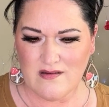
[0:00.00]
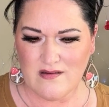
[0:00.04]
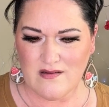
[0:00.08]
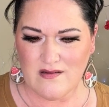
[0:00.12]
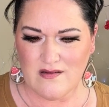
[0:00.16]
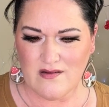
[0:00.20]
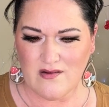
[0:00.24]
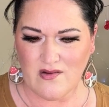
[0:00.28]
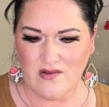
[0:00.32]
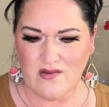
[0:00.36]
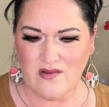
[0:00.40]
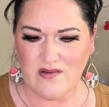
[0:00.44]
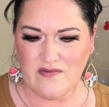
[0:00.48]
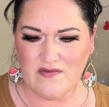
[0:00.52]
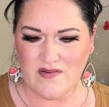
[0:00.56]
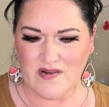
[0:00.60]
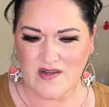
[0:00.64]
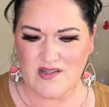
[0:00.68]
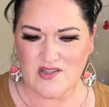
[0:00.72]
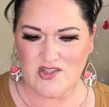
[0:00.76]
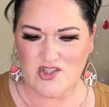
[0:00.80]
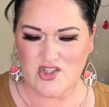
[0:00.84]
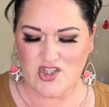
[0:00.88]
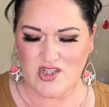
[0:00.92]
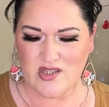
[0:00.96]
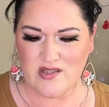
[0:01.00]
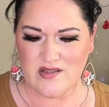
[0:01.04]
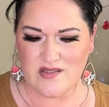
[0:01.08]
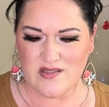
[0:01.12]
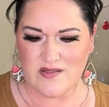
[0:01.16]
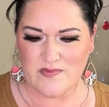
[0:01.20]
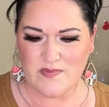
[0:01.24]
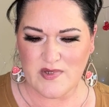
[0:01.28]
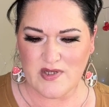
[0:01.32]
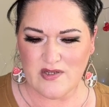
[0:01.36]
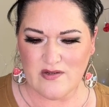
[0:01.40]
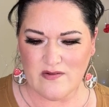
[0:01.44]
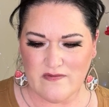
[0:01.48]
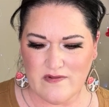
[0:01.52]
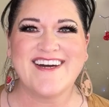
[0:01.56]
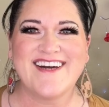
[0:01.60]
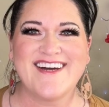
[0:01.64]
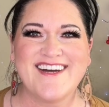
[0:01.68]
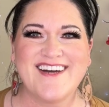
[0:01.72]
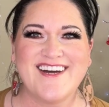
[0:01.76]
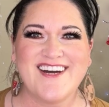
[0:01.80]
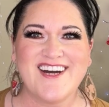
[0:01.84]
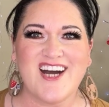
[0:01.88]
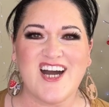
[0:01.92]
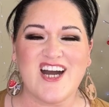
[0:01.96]
Holy fucking shit, that's beautiful.
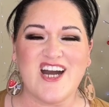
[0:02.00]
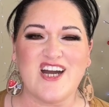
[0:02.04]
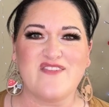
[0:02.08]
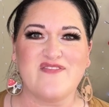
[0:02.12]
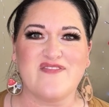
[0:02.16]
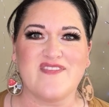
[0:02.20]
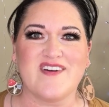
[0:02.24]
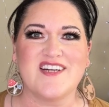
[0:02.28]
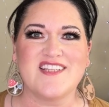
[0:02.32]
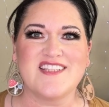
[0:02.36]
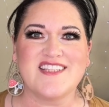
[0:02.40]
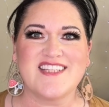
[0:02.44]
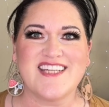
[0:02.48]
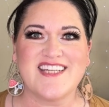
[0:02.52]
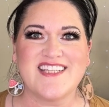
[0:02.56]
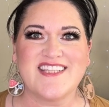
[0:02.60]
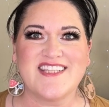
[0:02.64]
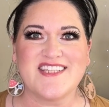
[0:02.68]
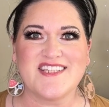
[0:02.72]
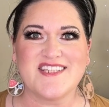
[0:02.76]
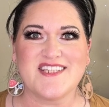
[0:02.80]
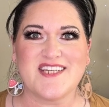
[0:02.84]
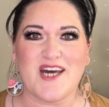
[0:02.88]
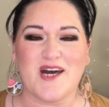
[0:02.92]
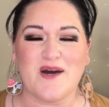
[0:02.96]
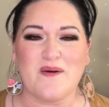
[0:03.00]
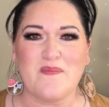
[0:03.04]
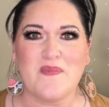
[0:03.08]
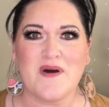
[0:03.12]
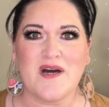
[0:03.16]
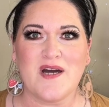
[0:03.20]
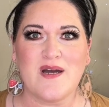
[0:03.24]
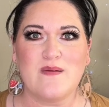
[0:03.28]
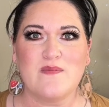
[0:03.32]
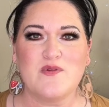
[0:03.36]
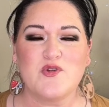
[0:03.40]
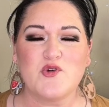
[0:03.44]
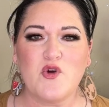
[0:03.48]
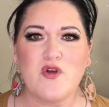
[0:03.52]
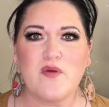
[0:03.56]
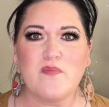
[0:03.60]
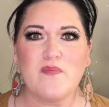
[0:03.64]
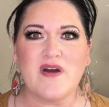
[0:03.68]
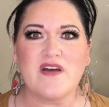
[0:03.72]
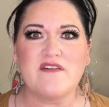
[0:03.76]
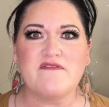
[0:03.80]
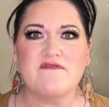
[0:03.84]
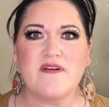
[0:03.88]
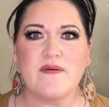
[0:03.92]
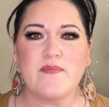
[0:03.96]
Hi friends, it's Deb. I am doing
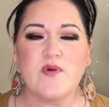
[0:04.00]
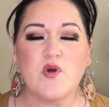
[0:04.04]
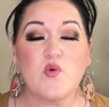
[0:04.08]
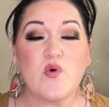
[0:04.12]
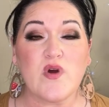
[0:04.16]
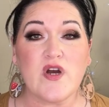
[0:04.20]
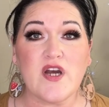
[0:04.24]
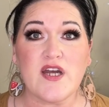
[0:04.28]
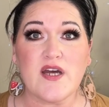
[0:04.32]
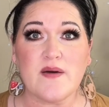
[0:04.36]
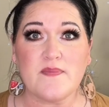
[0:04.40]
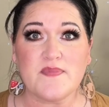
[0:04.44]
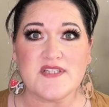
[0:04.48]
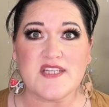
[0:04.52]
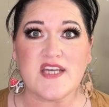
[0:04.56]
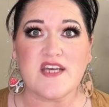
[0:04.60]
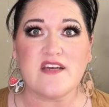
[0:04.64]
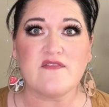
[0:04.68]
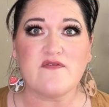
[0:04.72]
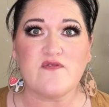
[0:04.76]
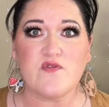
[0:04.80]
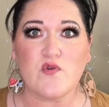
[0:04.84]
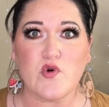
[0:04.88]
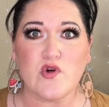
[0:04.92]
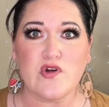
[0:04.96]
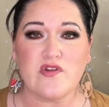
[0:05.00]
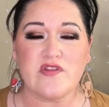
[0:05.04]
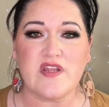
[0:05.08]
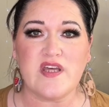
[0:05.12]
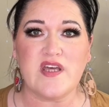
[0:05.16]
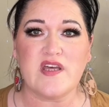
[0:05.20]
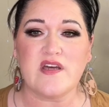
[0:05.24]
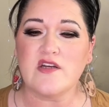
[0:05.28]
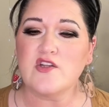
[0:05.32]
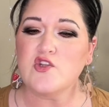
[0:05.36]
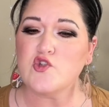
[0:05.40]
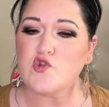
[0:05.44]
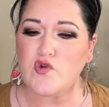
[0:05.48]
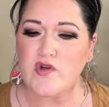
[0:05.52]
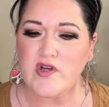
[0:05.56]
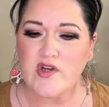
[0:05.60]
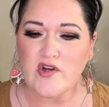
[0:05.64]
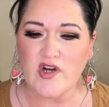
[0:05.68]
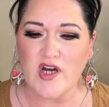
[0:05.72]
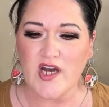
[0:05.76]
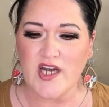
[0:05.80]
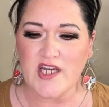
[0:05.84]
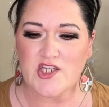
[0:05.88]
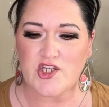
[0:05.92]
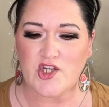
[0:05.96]
my February update for the Enjoy Your
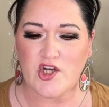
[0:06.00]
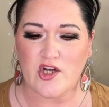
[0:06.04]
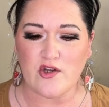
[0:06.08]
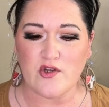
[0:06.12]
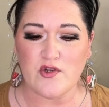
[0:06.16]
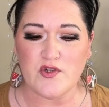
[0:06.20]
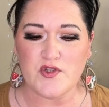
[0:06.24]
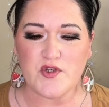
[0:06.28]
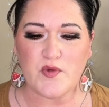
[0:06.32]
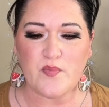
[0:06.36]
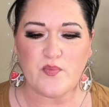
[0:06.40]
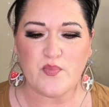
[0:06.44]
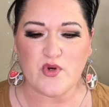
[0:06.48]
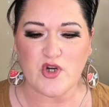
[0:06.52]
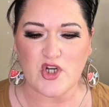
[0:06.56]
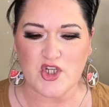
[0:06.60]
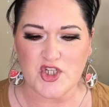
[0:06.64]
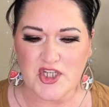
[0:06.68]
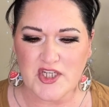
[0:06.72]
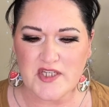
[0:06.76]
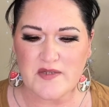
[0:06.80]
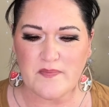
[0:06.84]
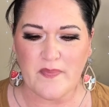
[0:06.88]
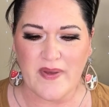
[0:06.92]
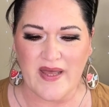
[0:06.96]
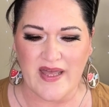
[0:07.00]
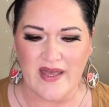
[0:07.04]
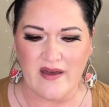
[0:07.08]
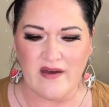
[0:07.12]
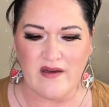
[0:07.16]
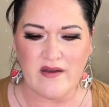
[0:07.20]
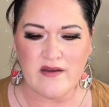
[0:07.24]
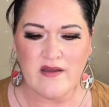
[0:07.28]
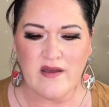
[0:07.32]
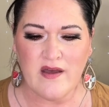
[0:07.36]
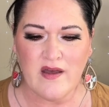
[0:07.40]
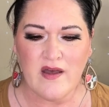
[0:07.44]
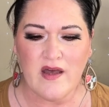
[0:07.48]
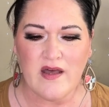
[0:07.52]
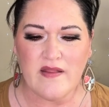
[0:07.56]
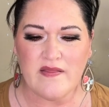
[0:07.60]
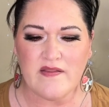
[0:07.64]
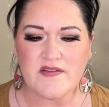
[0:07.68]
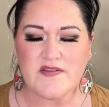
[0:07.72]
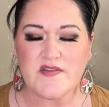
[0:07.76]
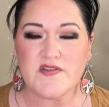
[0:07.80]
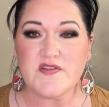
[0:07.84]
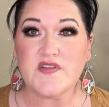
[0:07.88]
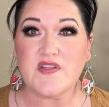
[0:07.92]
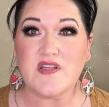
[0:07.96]
Eyeshadows Project Pan.
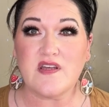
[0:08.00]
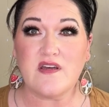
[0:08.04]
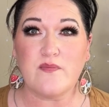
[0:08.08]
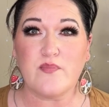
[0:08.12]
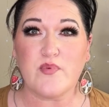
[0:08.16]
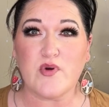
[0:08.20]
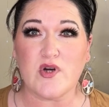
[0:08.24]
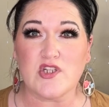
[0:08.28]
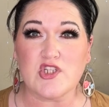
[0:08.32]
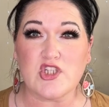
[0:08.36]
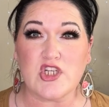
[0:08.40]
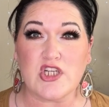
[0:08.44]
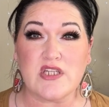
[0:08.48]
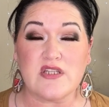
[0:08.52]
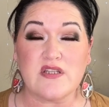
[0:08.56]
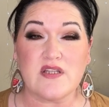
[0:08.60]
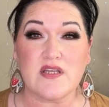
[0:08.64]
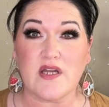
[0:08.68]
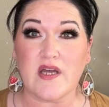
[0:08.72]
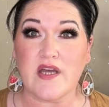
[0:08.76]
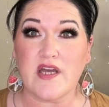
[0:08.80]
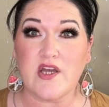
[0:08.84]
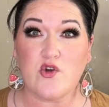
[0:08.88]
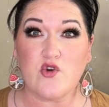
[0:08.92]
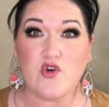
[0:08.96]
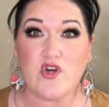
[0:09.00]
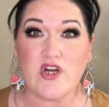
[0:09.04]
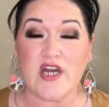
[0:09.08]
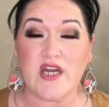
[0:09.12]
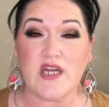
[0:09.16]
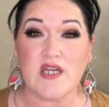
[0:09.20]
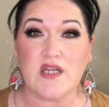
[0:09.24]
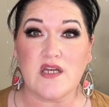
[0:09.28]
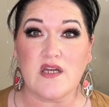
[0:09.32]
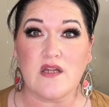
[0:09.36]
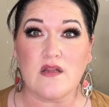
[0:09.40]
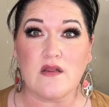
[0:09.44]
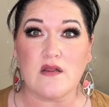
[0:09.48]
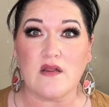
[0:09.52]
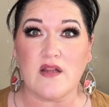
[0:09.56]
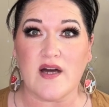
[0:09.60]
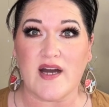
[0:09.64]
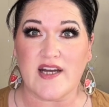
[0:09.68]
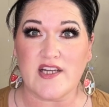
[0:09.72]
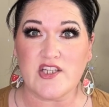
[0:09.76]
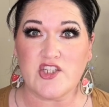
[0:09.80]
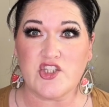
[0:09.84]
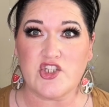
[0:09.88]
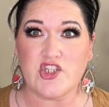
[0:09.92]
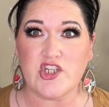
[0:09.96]
This is the project that I created
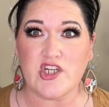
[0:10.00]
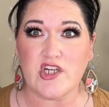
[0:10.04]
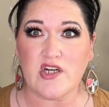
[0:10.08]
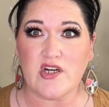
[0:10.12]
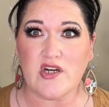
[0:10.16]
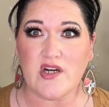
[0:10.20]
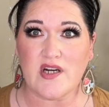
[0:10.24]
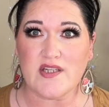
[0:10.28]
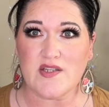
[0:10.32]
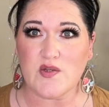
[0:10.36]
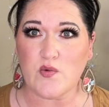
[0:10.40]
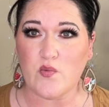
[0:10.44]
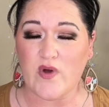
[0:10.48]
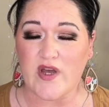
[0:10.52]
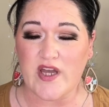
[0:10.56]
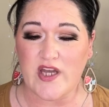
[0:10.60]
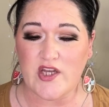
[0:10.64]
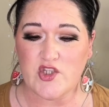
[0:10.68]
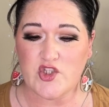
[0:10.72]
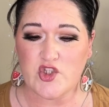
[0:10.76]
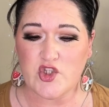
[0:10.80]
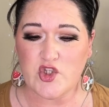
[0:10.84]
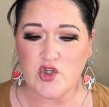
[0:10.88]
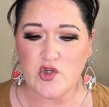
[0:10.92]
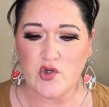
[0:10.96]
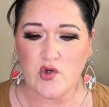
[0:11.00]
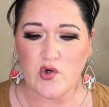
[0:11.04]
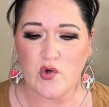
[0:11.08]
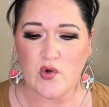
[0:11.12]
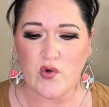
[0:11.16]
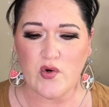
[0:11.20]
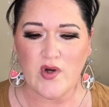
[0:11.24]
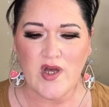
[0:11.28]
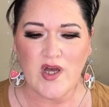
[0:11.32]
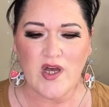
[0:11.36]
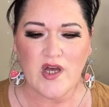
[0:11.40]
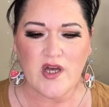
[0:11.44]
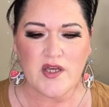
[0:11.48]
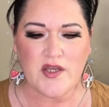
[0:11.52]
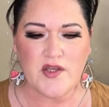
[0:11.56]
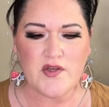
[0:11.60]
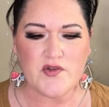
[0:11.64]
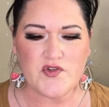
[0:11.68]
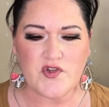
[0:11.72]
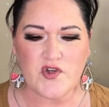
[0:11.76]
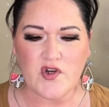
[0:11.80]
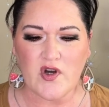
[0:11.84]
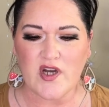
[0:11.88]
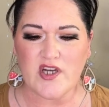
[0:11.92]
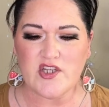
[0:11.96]
last year as a way to use
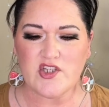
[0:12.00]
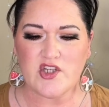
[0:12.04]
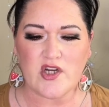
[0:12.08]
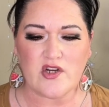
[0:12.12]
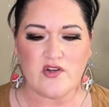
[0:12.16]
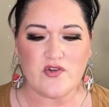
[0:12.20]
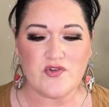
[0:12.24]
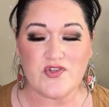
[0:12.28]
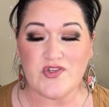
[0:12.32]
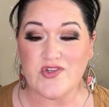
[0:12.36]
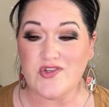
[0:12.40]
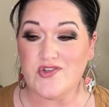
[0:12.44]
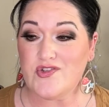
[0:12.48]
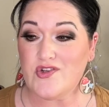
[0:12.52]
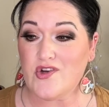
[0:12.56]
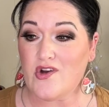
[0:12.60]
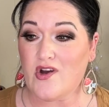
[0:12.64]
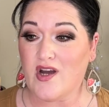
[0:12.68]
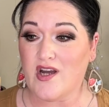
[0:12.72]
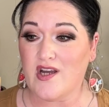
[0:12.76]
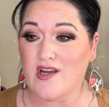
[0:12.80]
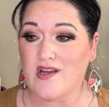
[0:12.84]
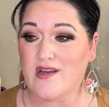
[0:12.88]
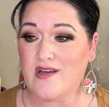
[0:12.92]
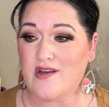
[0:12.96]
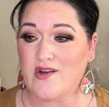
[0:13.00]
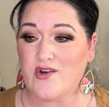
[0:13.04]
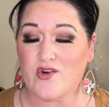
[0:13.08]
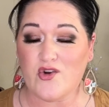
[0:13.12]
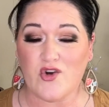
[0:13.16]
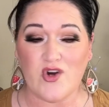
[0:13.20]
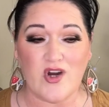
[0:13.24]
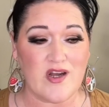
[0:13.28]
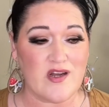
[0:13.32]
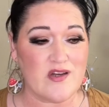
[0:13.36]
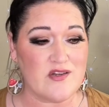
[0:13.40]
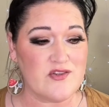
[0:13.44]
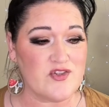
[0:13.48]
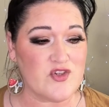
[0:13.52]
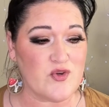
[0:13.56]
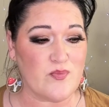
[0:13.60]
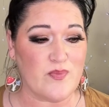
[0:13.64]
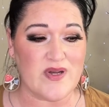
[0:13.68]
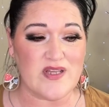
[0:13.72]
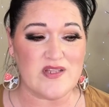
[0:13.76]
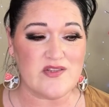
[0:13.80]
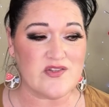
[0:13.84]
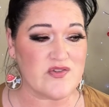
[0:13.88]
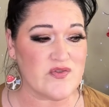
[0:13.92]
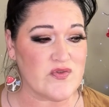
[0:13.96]
your eyeshadows, use your eye crayons, your
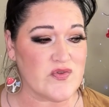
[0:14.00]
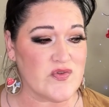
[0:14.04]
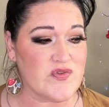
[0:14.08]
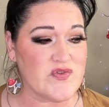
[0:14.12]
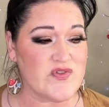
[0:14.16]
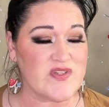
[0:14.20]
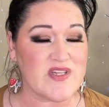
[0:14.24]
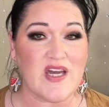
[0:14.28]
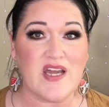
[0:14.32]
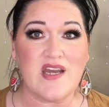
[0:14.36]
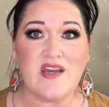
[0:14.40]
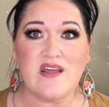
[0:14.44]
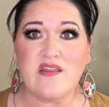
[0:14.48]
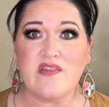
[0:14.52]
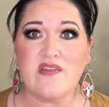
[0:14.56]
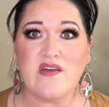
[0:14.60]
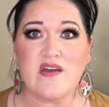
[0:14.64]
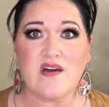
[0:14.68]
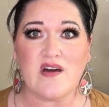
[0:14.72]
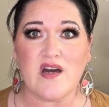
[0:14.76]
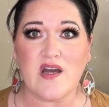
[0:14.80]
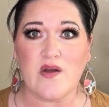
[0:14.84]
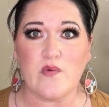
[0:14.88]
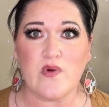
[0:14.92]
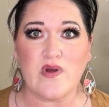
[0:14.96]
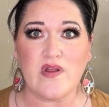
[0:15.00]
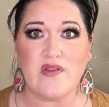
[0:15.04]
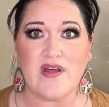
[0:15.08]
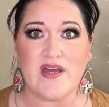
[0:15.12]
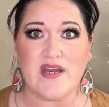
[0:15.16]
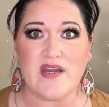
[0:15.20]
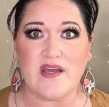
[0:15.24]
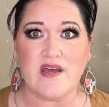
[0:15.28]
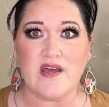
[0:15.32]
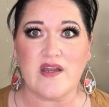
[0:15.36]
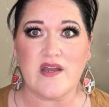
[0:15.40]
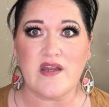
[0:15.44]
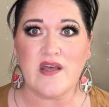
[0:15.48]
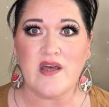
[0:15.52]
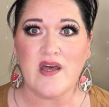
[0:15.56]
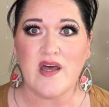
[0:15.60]
pencils, anything eye related,